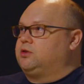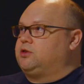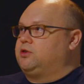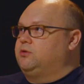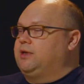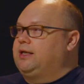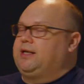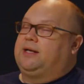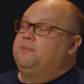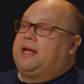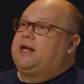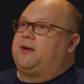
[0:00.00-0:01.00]
to it,
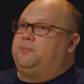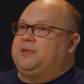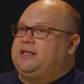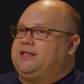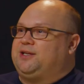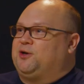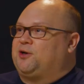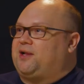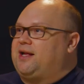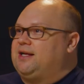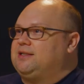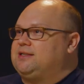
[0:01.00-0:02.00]
it, may not be that your
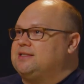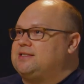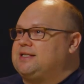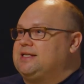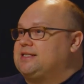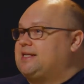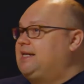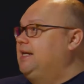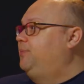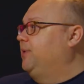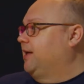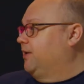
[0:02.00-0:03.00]
client is is
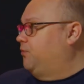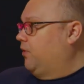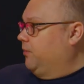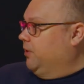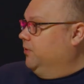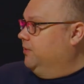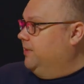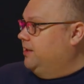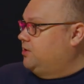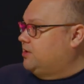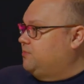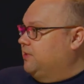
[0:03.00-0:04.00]
keeping it from you. It may
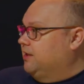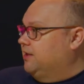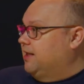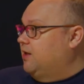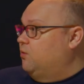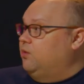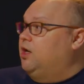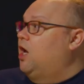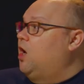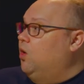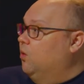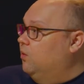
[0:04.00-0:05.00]
just be that they don't
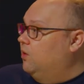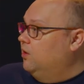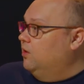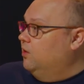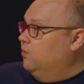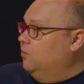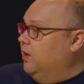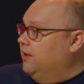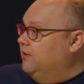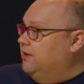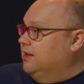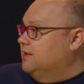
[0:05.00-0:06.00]
know
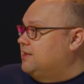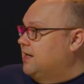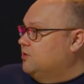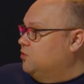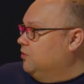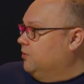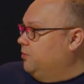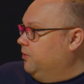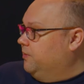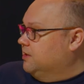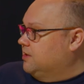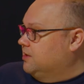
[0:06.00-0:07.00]
what the intent or the
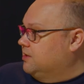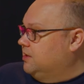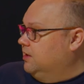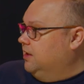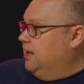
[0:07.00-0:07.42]
purpose is.